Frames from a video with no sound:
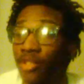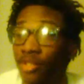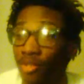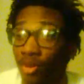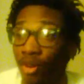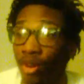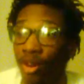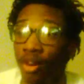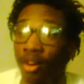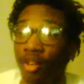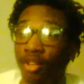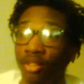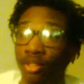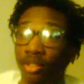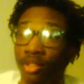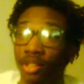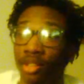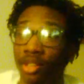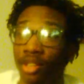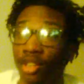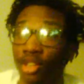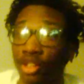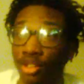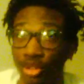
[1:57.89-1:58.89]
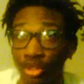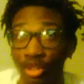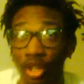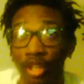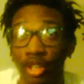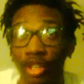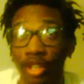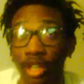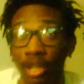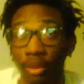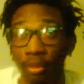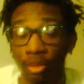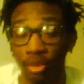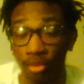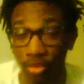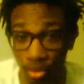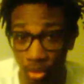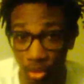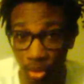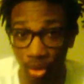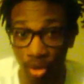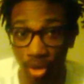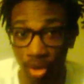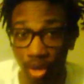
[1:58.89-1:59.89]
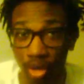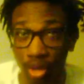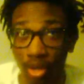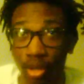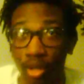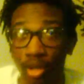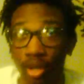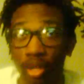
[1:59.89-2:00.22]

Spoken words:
stronger than before.